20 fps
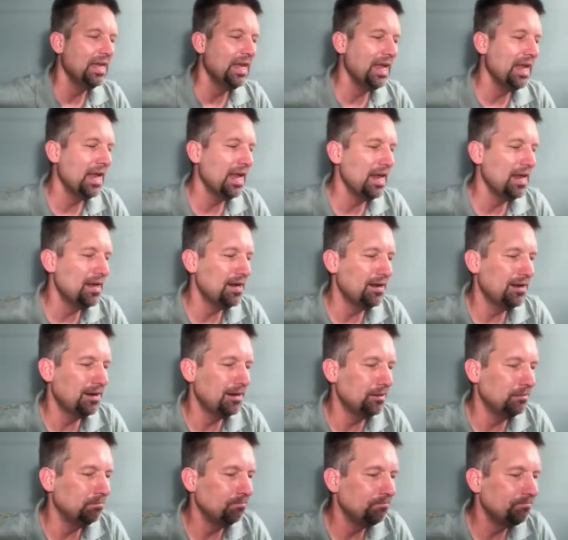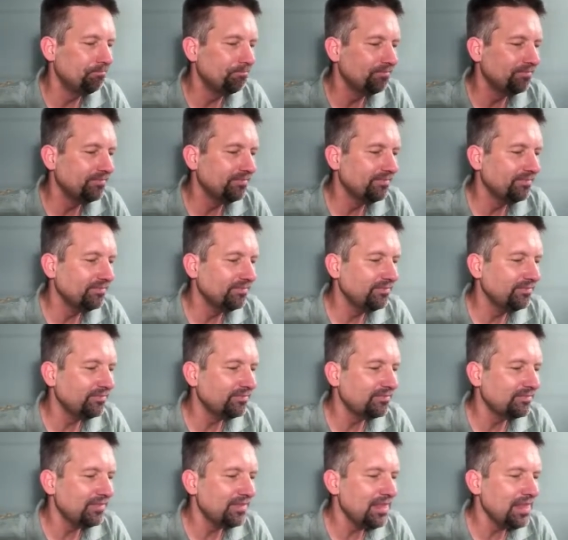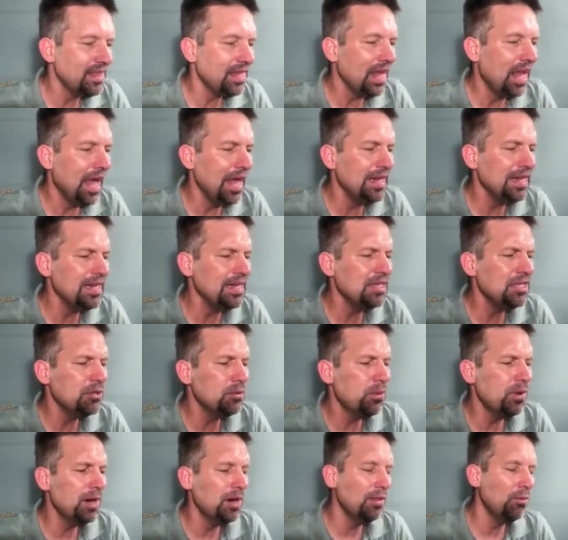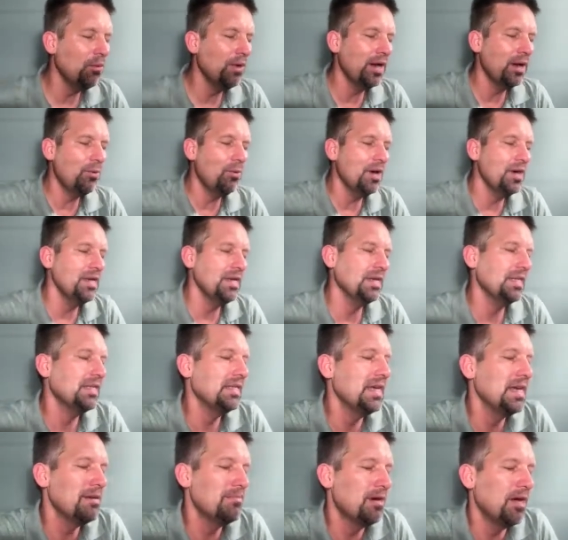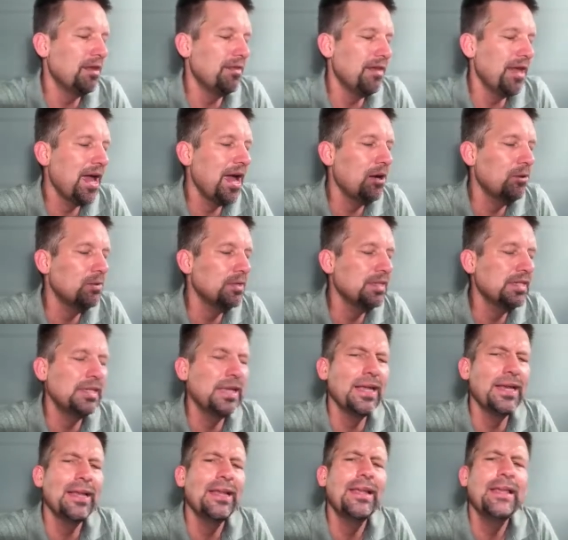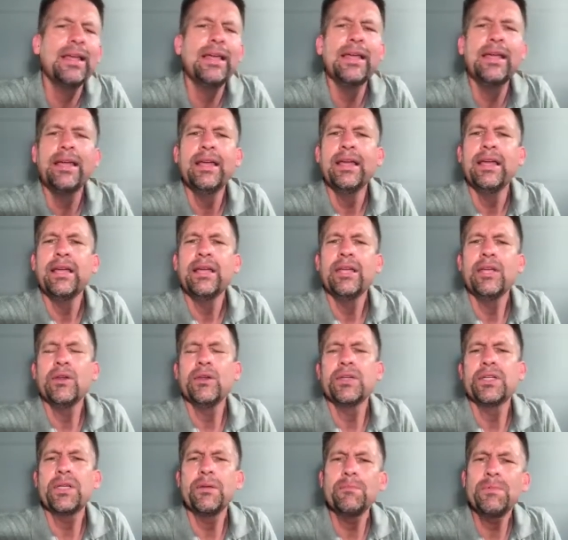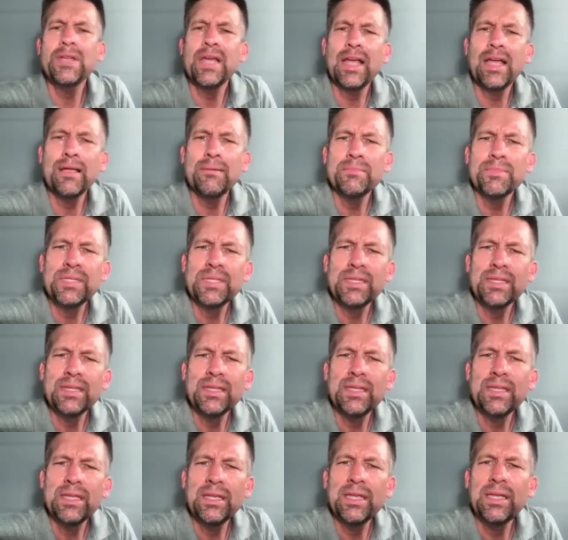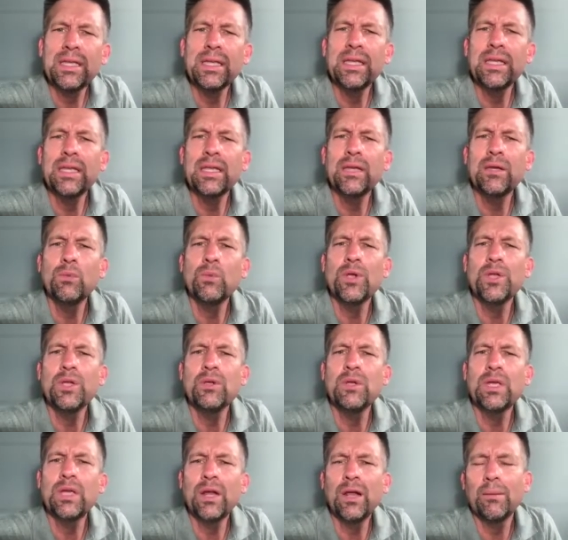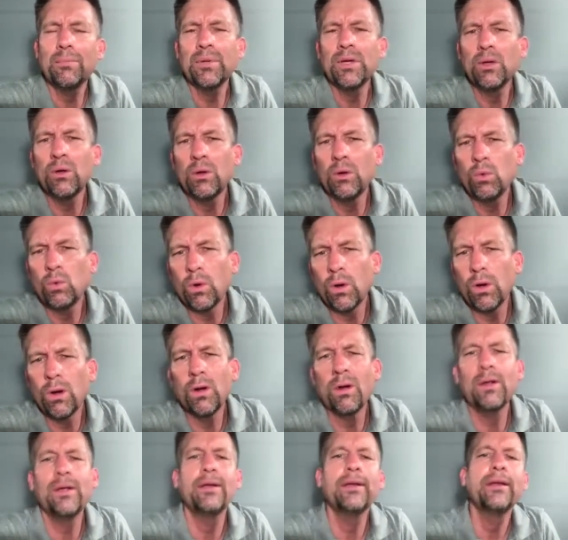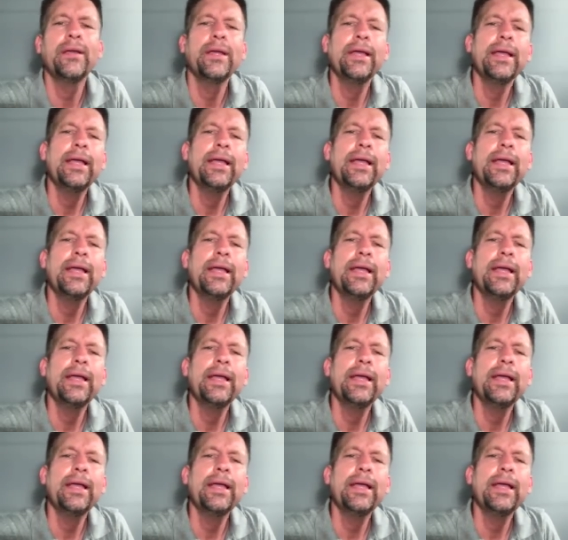And um, I guess the what I wanted to say about that was that, you know, sometimes in, eh, when you get up and go to work,